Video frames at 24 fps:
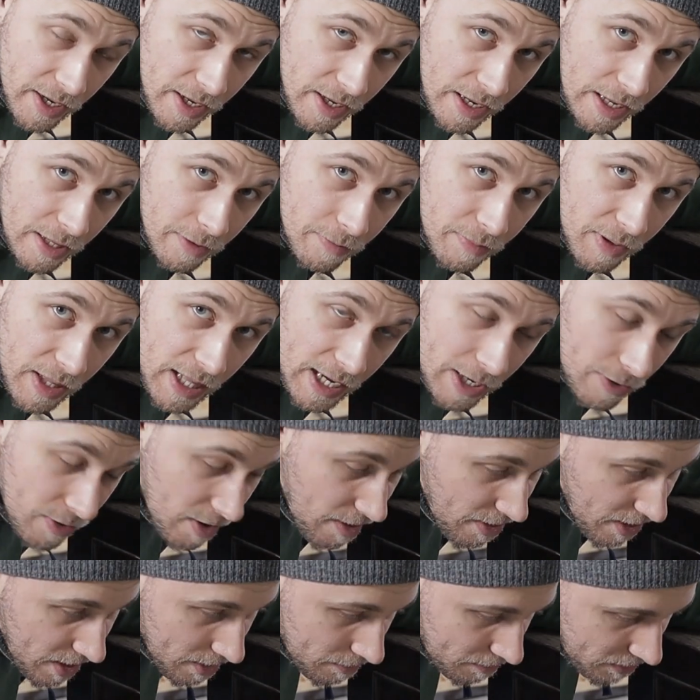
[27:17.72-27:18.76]
it and play
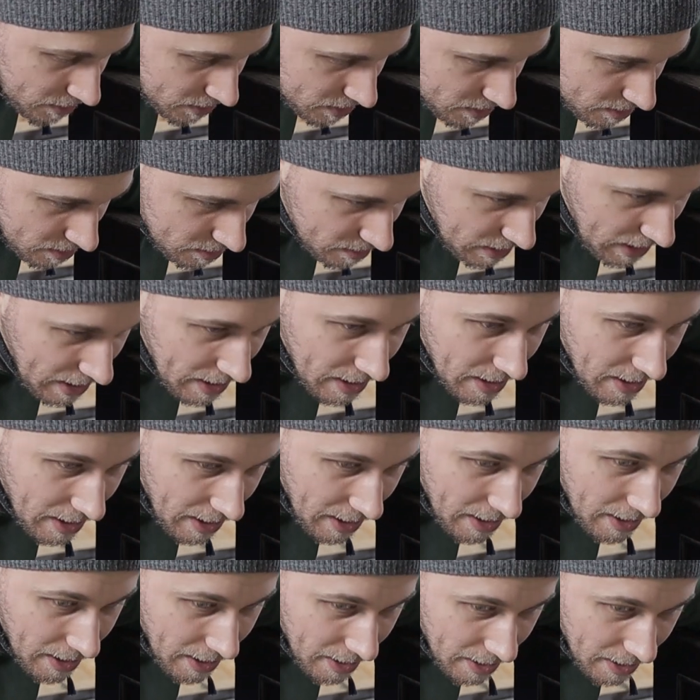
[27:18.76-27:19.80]
with it, but
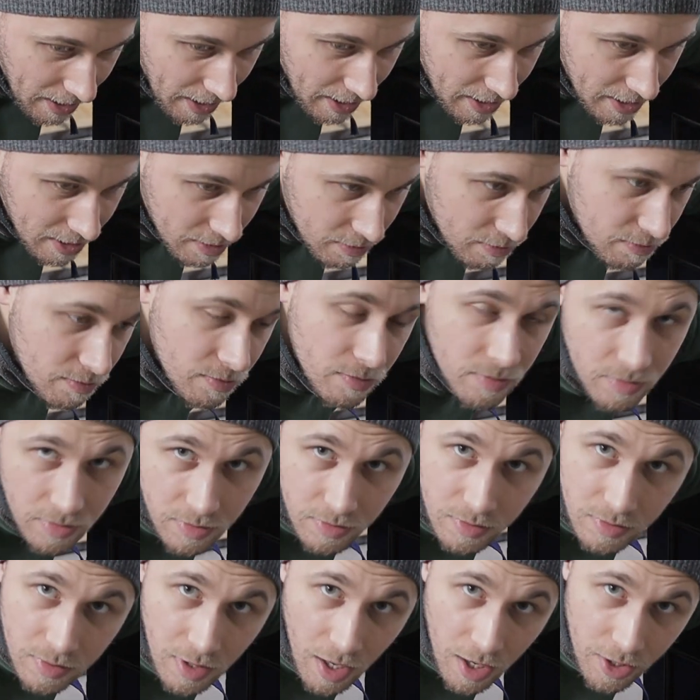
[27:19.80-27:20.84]
I like
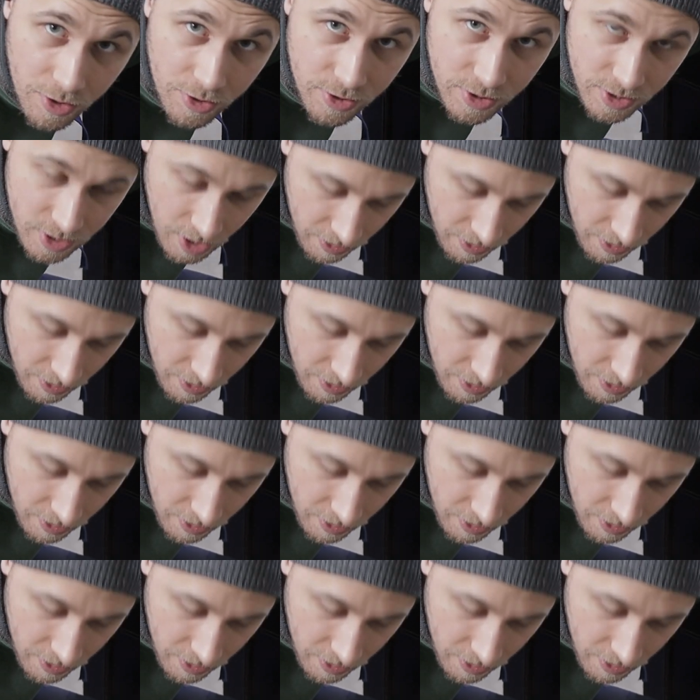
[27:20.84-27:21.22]
other